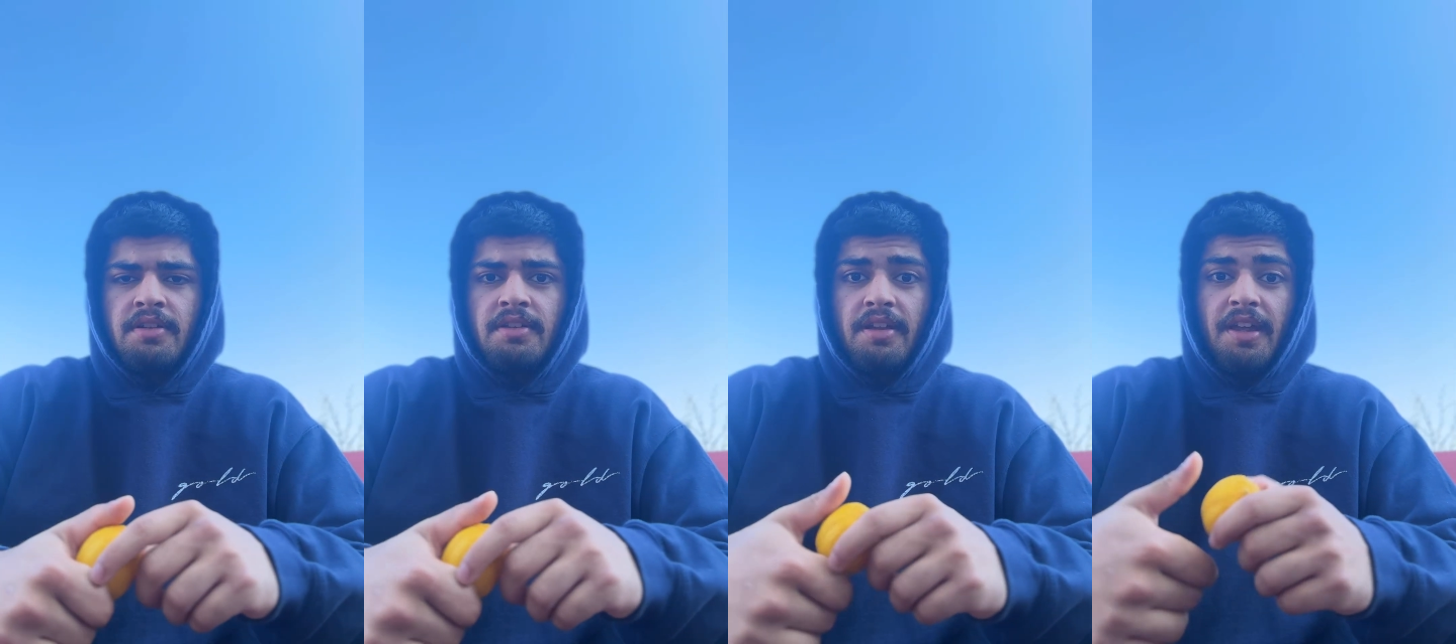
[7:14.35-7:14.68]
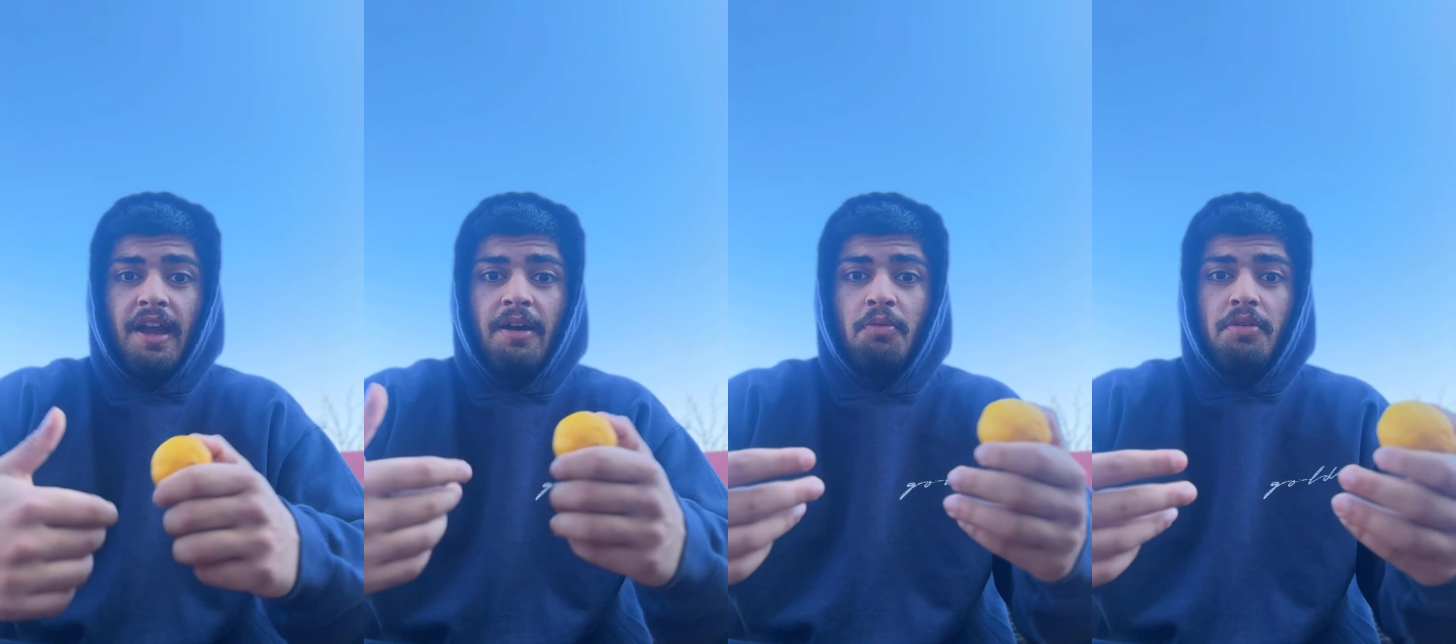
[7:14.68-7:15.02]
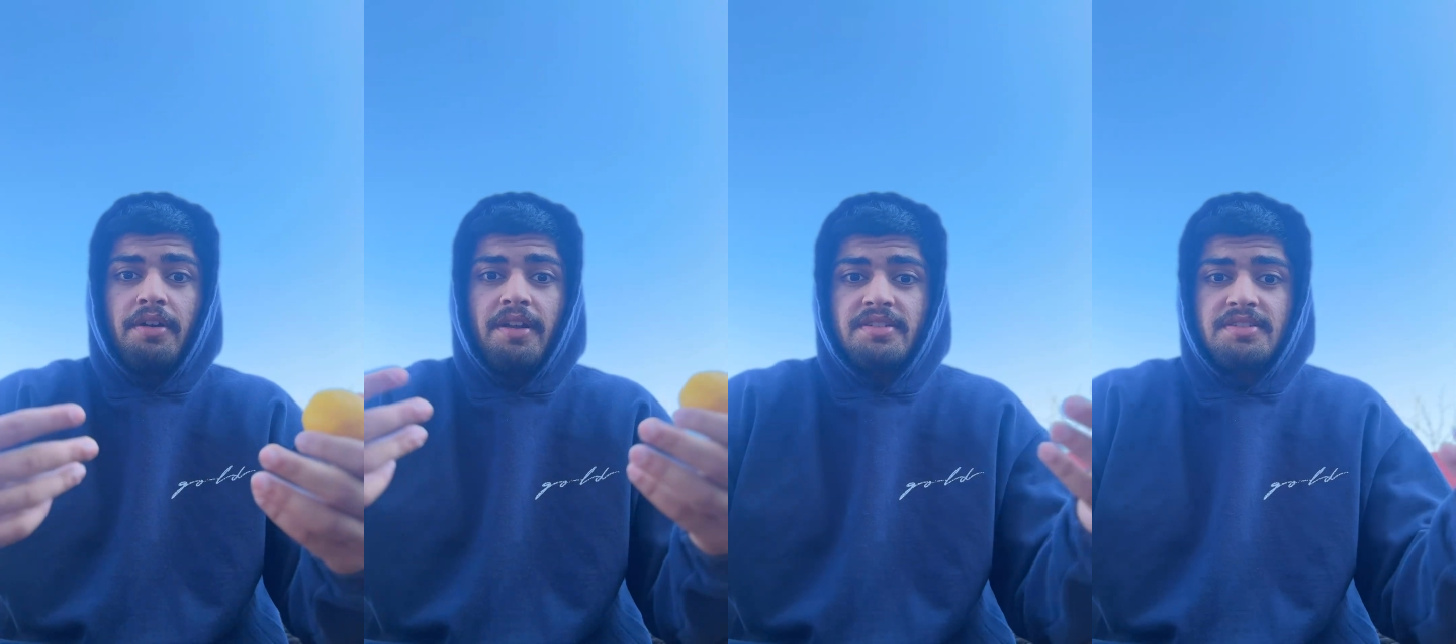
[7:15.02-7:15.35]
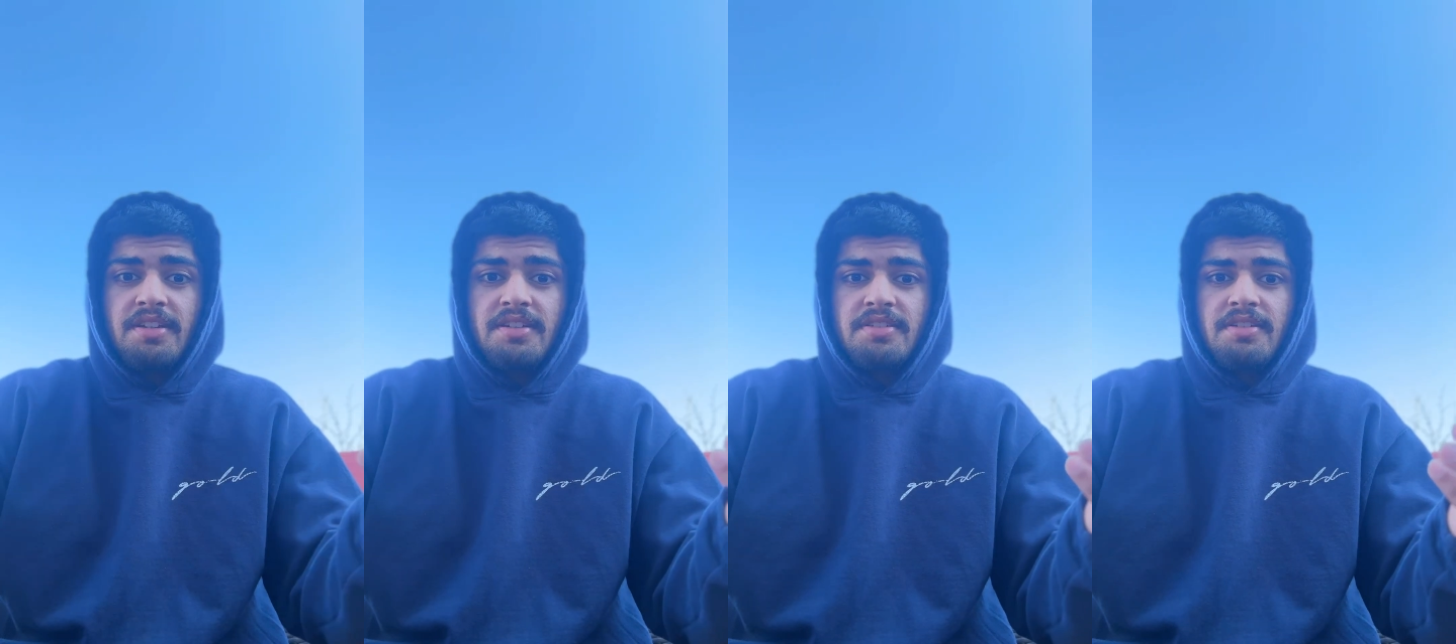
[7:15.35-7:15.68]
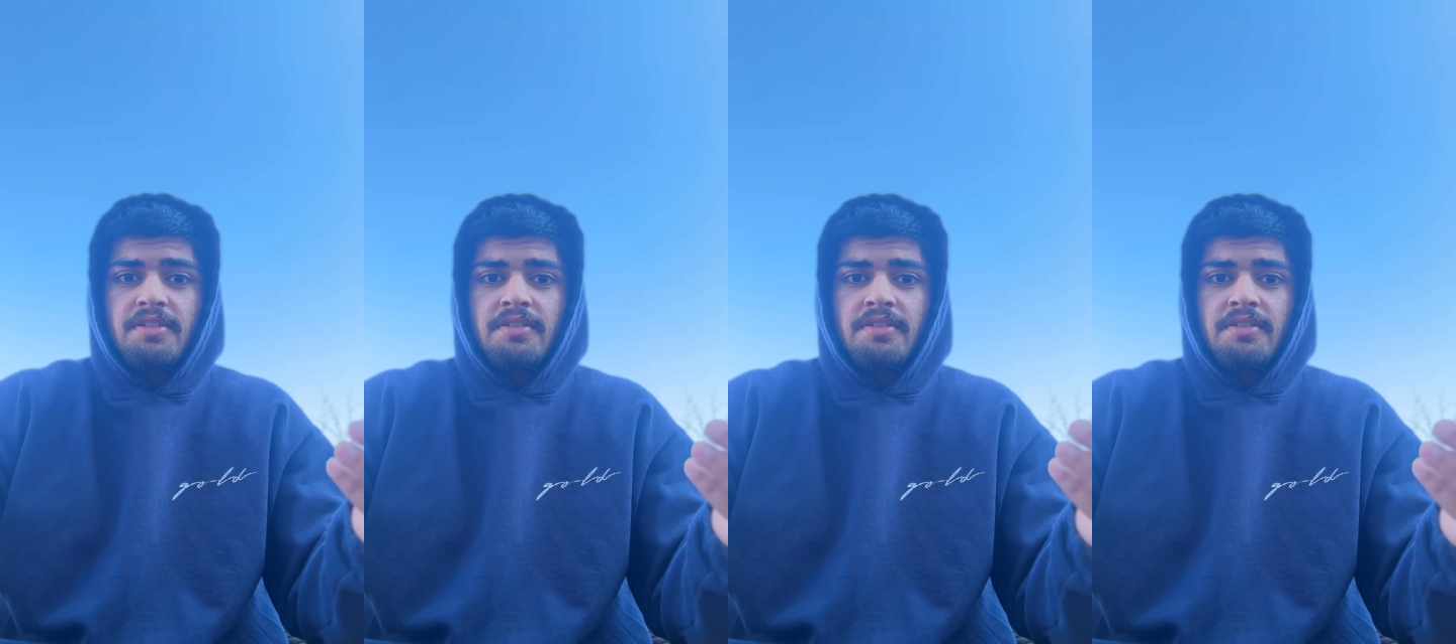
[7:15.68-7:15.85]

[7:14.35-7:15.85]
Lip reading: the cat wouldn't exist,